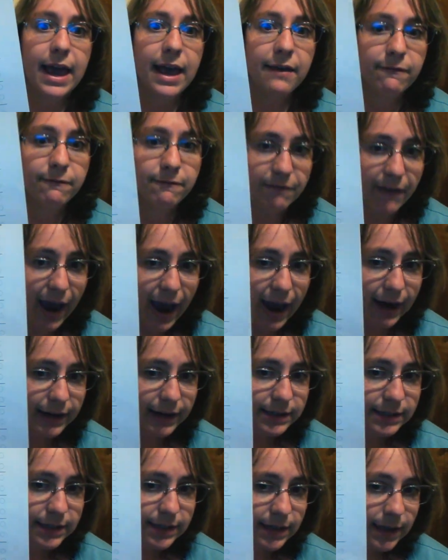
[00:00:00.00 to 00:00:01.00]
In
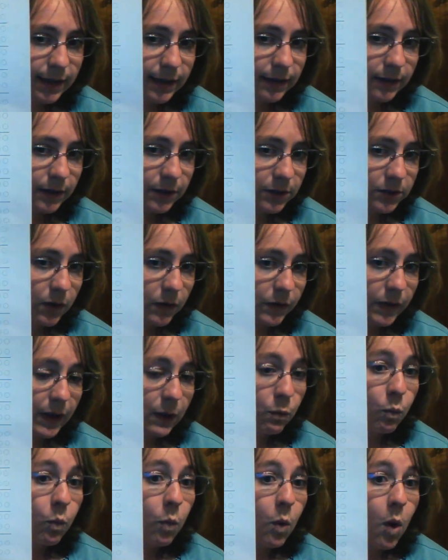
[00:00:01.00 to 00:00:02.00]
fact, there's
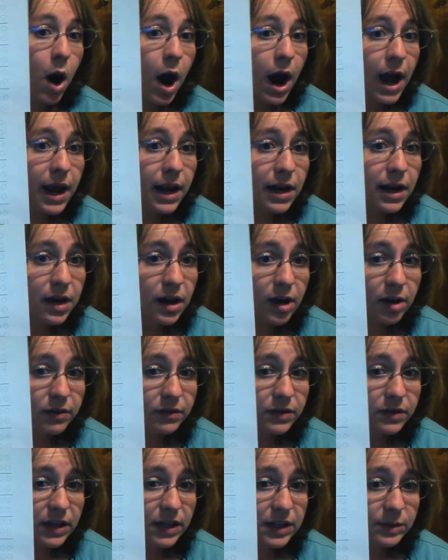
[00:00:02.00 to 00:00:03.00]
only one
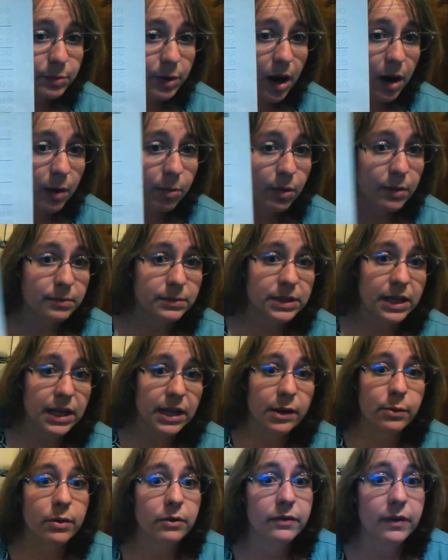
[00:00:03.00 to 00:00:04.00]
of these problems
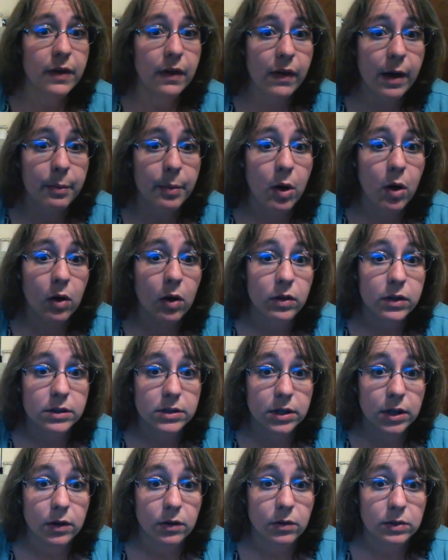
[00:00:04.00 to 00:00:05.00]
that you will fill up all the
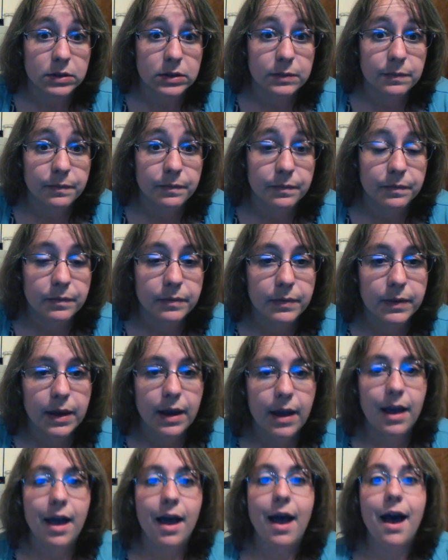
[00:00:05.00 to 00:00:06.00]
circles.
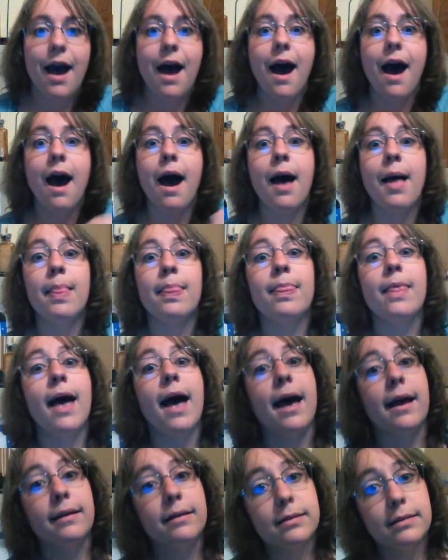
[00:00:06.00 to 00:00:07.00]

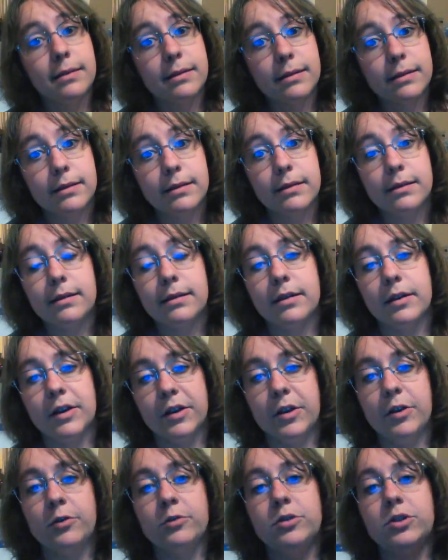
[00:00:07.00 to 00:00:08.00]
Unless
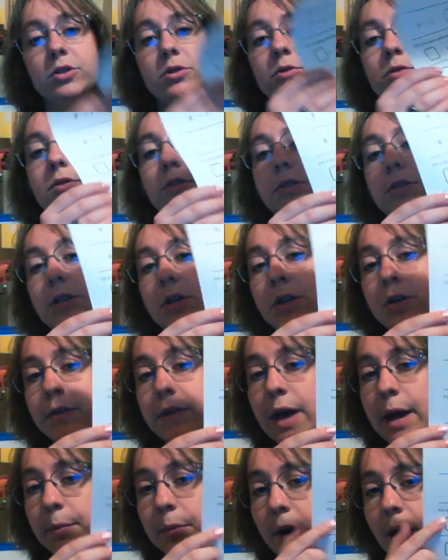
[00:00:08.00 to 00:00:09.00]
you choose to
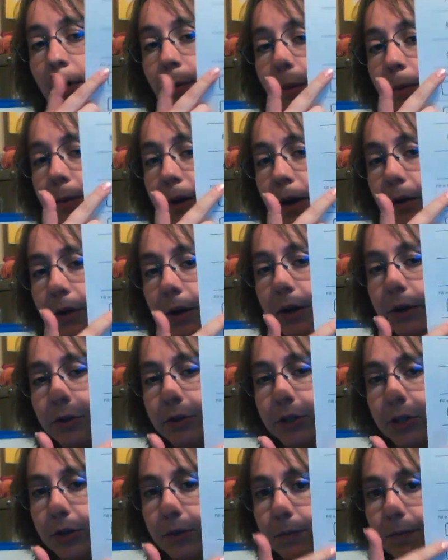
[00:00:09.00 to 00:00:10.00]
do that problem down here
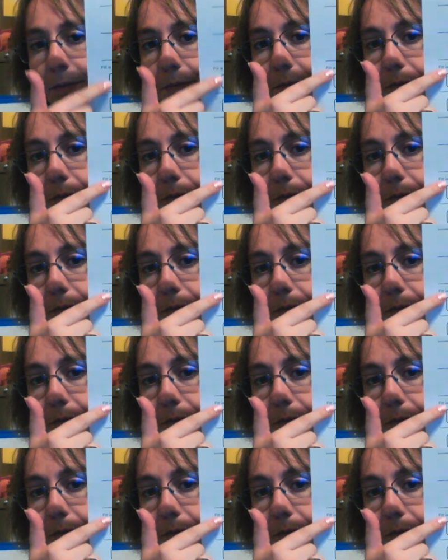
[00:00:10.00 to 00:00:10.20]
too.